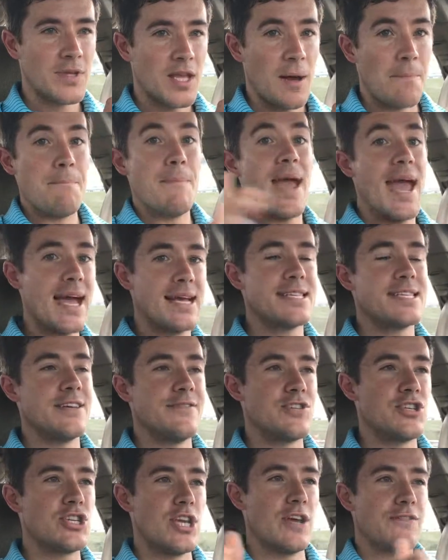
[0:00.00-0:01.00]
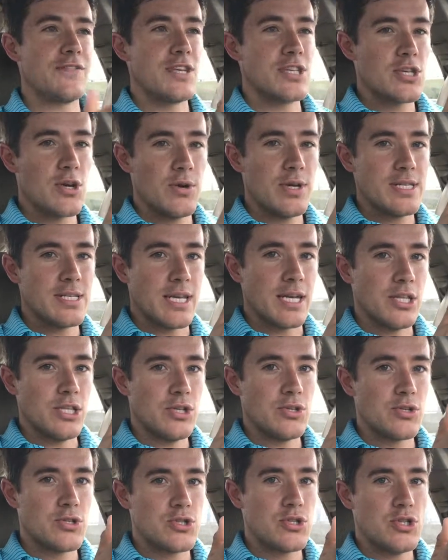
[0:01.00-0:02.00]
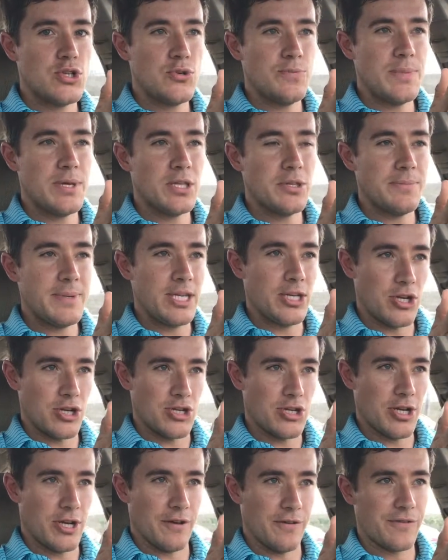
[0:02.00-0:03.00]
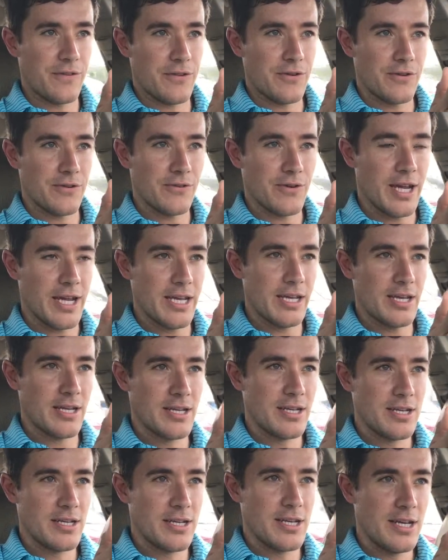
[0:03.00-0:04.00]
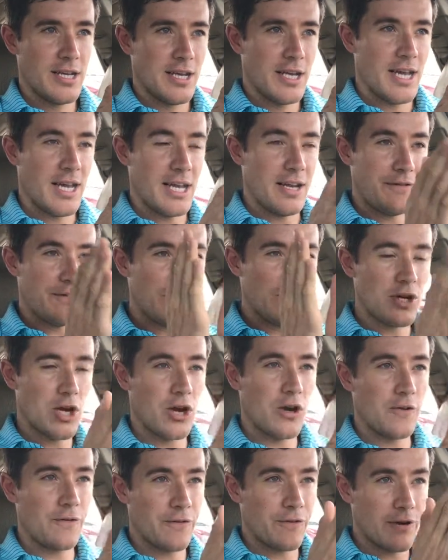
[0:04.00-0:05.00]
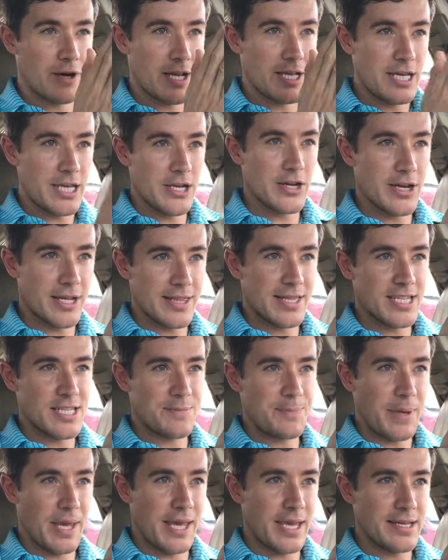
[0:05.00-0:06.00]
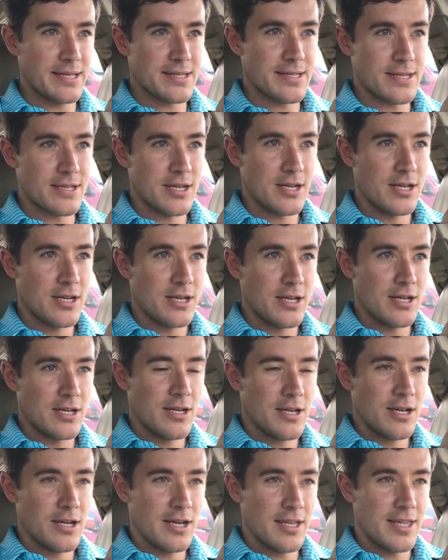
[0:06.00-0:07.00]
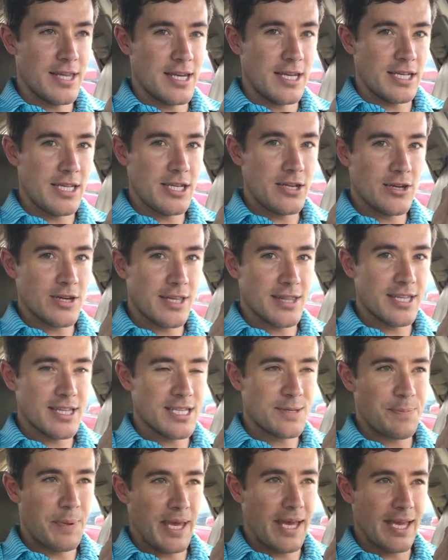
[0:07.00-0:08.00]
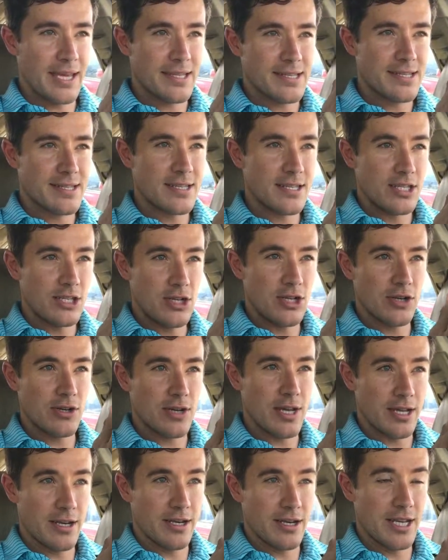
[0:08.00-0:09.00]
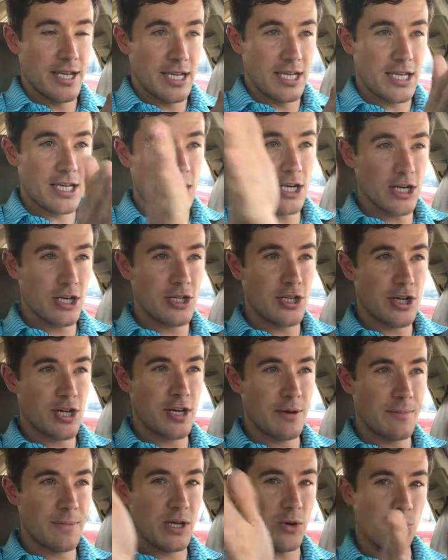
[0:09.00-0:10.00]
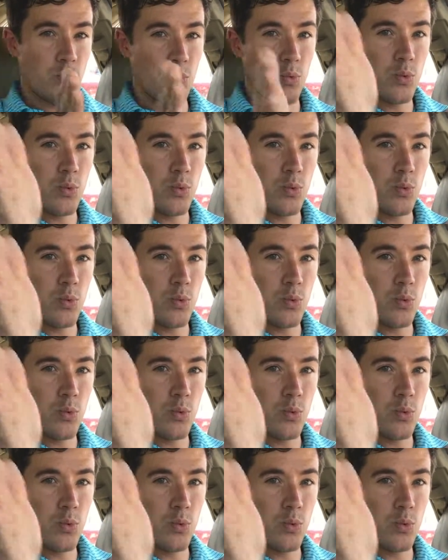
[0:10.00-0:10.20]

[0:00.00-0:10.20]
a massive shift. It's always like a little 2 millimeter shift, right? And if you go for a year at this pace, and then a year at this pace, you're in a year you're going to be